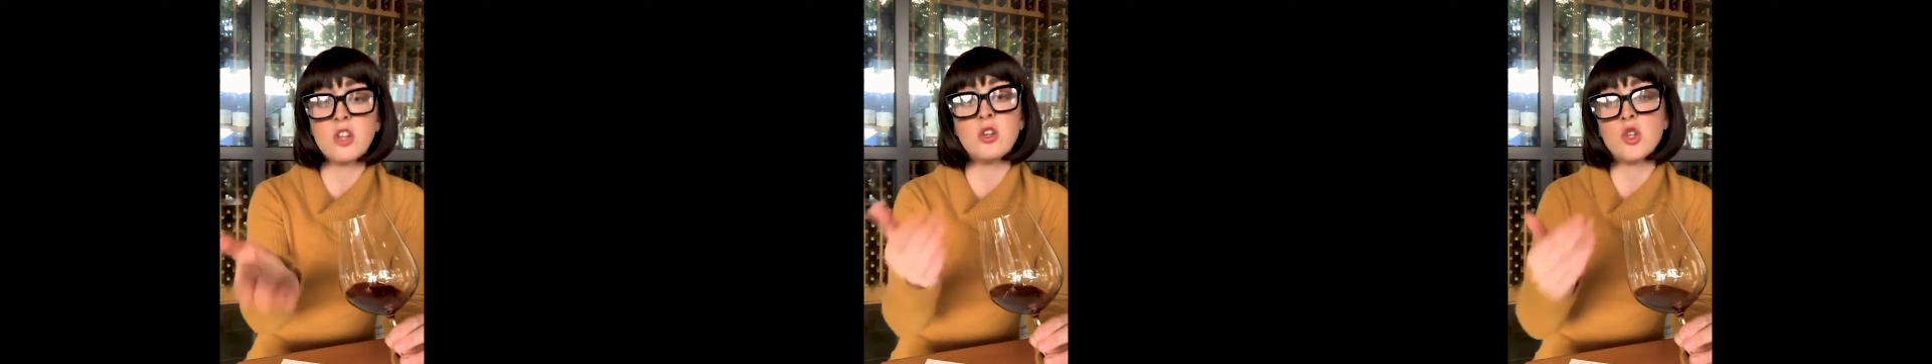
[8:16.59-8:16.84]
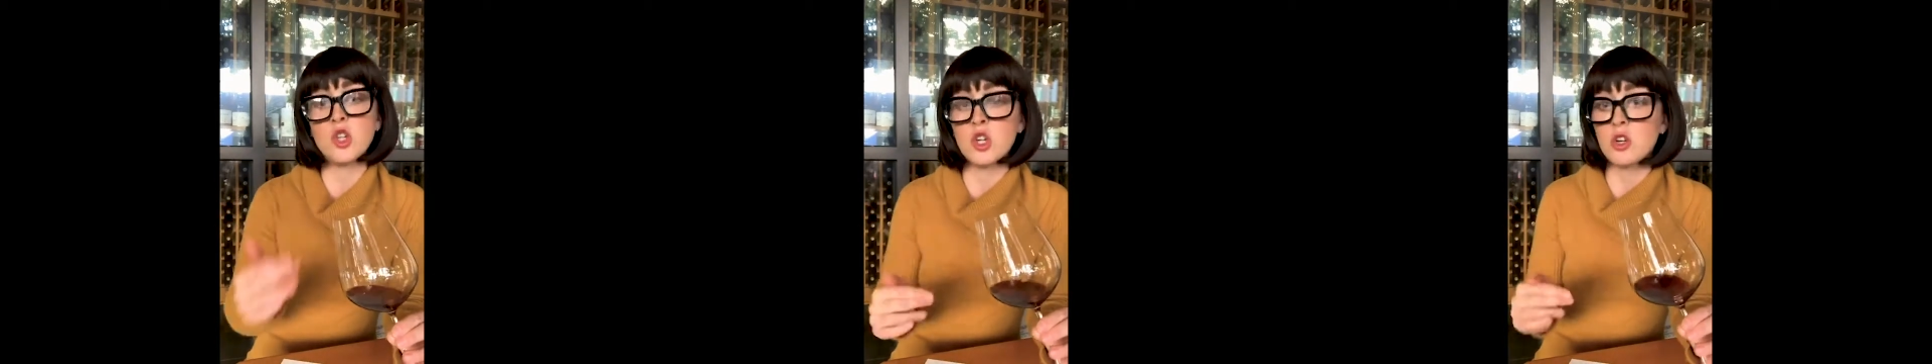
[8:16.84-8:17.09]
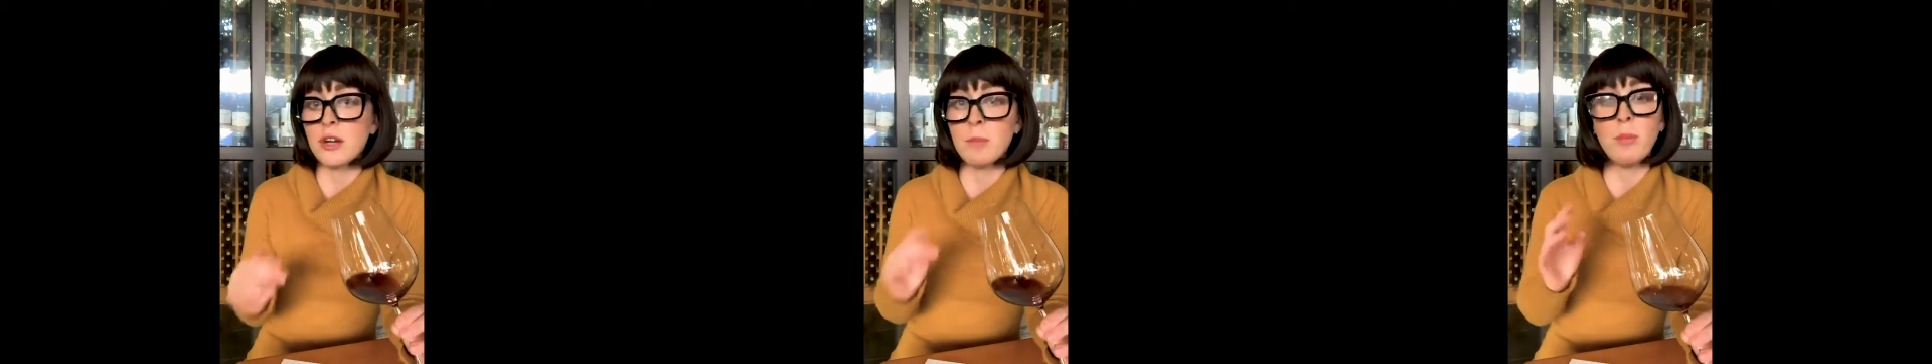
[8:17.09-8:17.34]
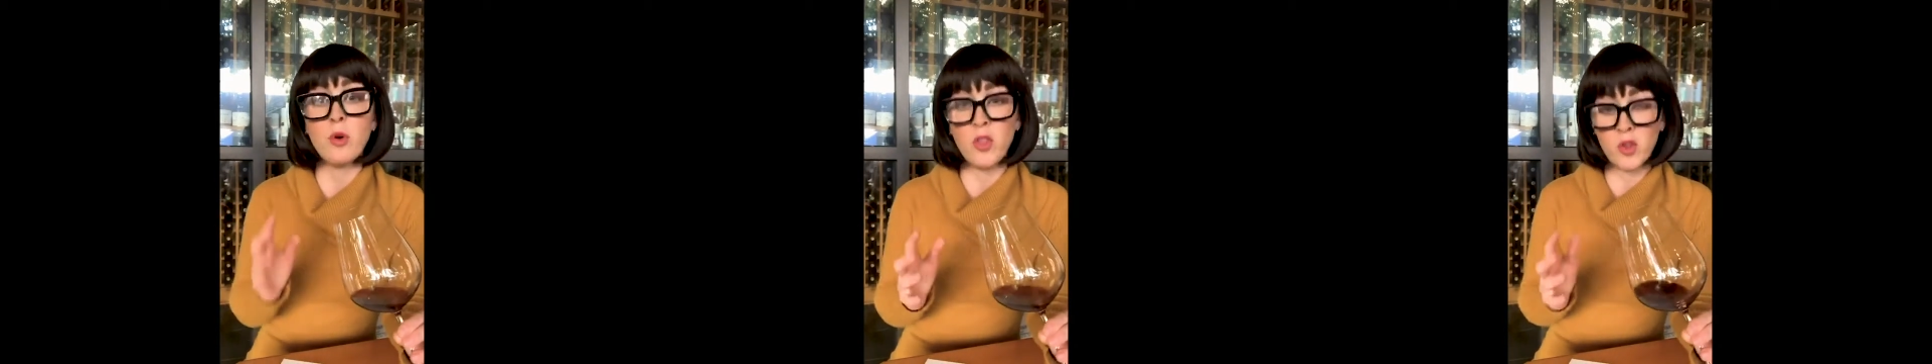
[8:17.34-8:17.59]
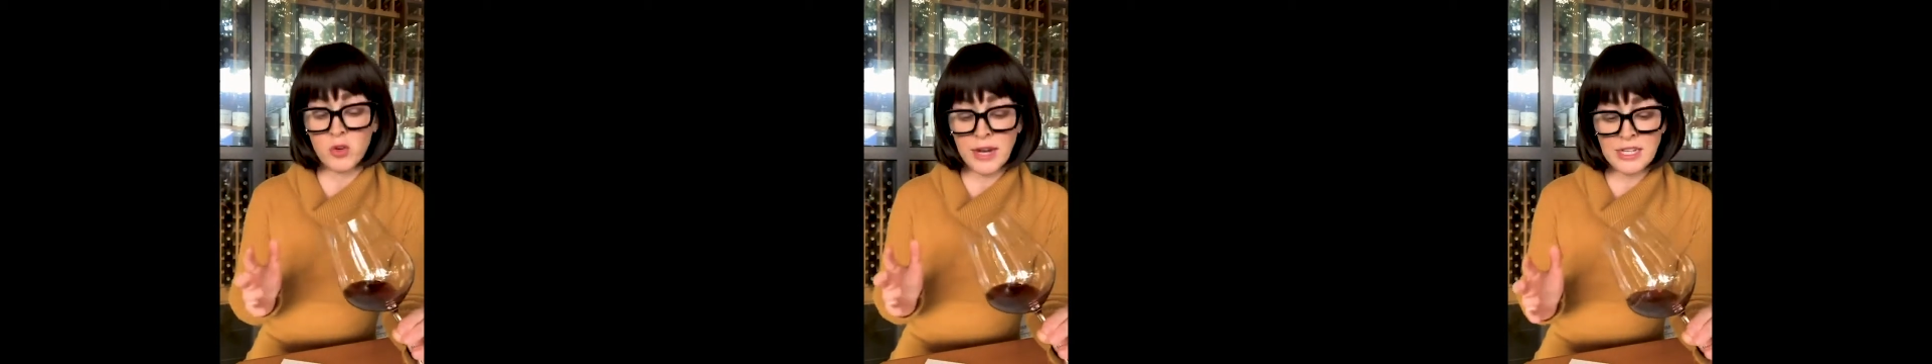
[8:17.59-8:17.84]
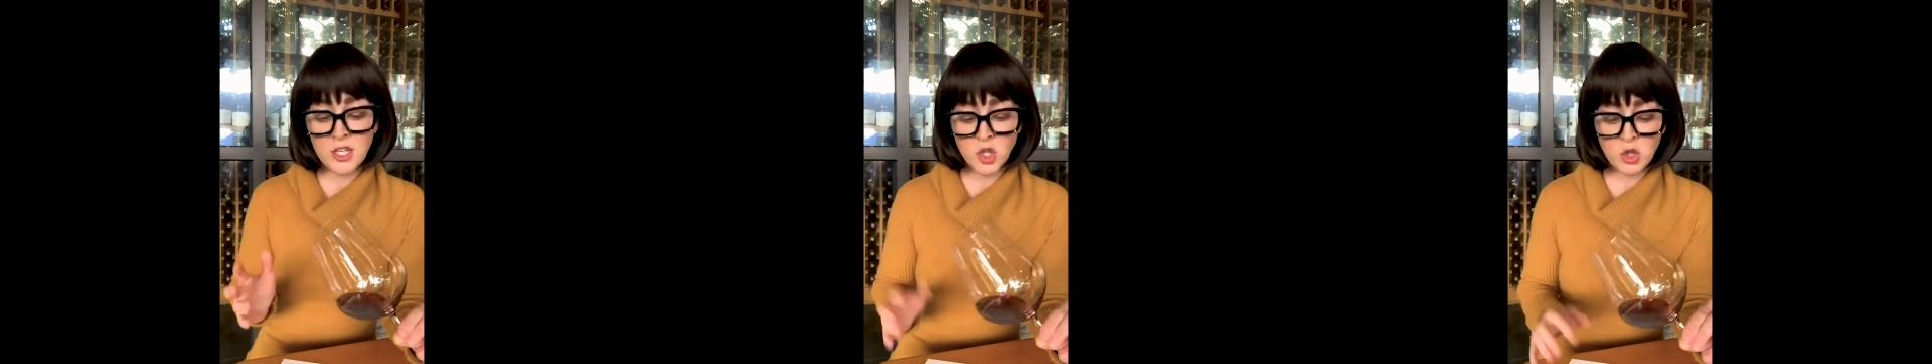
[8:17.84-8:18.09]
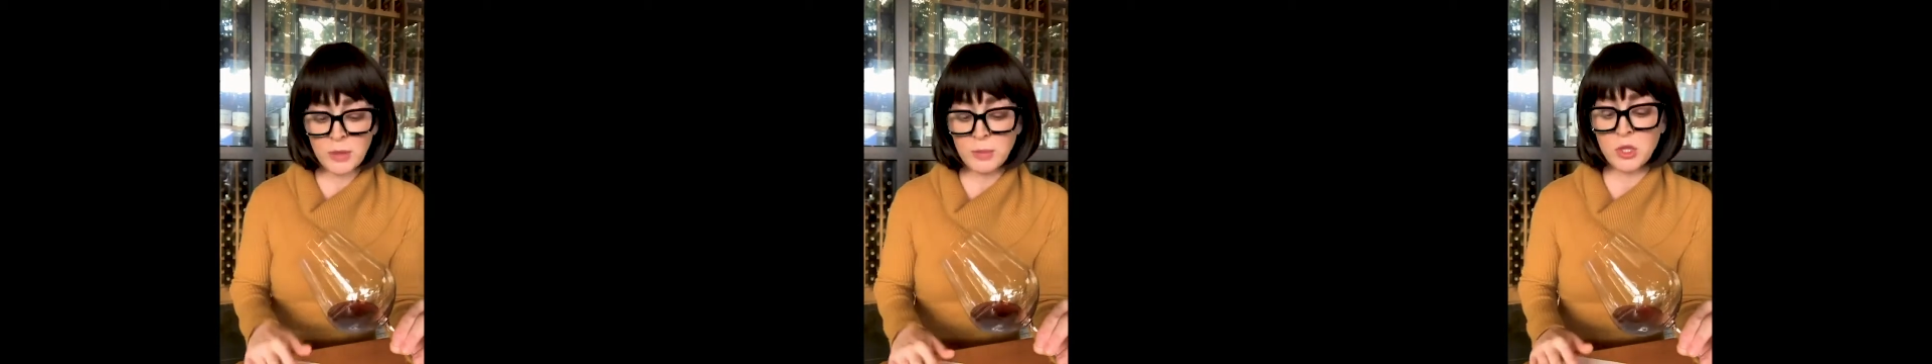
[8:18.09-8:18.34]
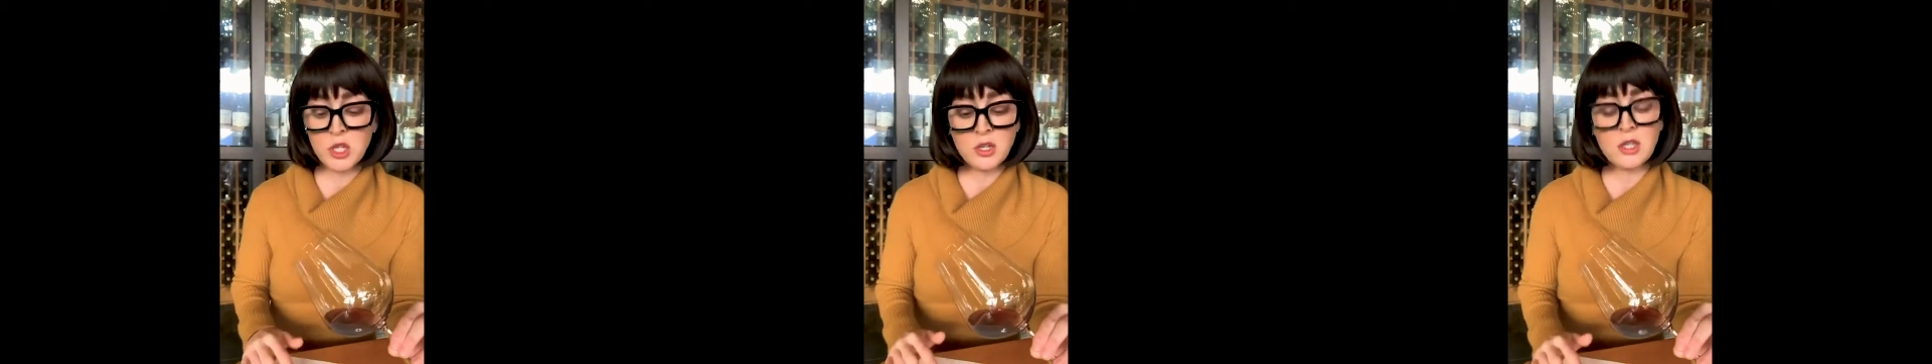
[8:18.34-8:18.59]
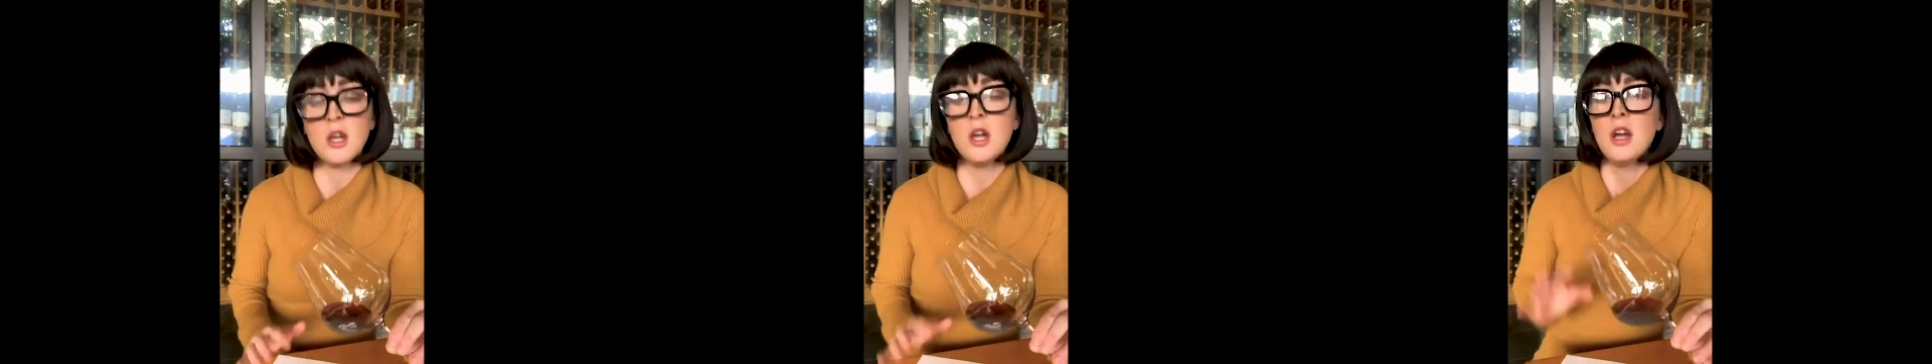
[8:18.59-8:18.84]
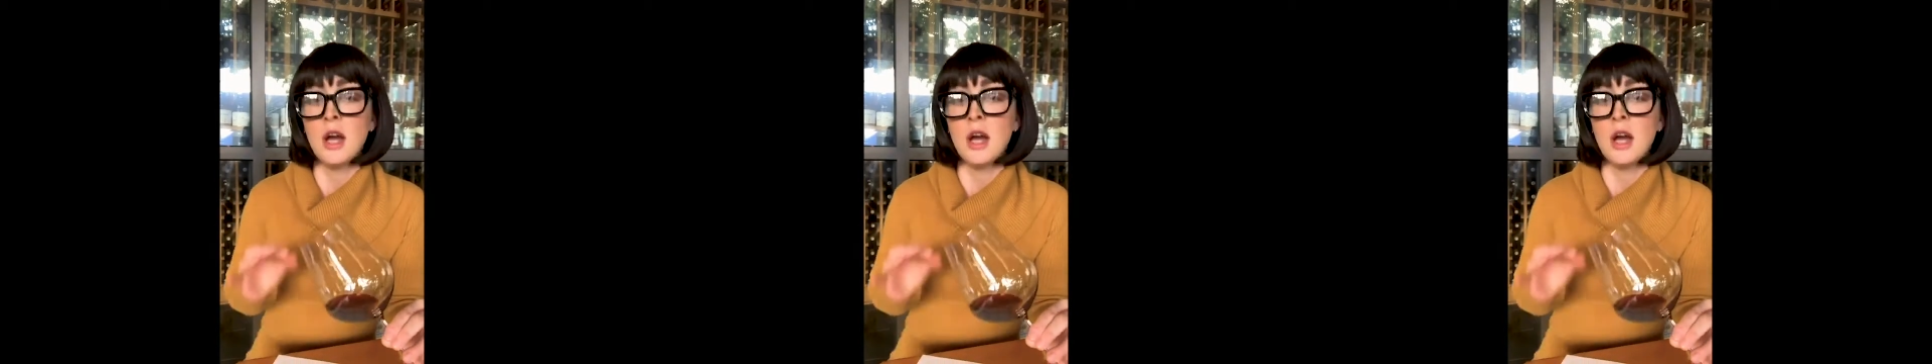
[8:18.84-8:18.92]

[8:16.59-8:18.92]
those are both great descriptors.